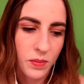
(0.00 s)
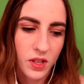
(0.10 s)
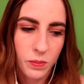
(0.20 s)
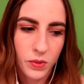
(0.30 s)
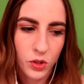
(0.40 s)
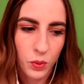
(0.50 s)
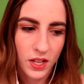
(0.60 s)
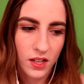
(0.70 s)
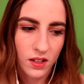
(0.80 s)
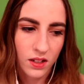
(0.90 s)
in
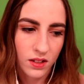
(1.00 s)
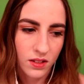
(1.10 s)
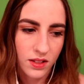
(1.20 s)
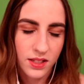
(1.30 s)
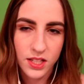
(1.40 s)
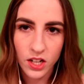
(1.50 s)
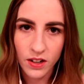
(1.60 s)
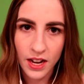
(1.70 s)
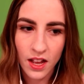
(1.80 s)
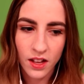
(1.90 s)
between
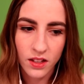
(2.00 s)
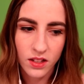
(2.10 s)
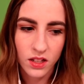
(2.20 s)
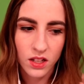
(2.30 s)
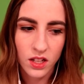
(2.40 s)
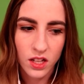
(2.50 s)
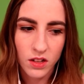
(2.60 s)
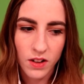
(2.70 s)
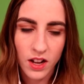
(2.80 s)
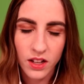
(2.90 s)
Syria,
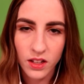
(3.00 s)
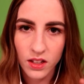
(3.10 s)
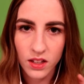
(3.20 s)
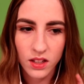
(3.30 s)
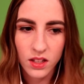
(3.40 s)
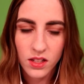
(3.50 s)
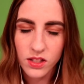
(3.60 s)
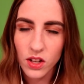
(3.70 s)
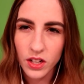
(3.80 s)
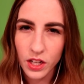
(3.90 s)
Iraq,
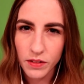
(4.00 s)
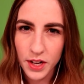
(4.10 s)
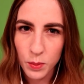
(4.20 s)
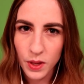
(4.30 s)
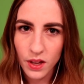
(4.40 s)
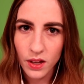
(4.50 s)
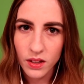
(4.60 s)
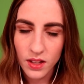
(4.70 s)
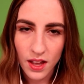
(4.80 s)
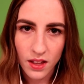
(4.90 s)
Saudi
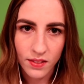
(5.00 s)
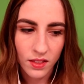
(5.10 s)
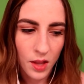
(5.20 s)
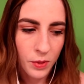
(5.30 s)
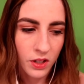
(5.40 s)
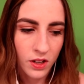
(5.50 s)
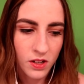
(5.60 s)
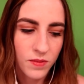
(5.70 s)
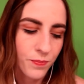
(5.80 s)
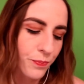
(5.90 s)
Arabia, and
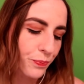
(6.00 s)
Lebanon.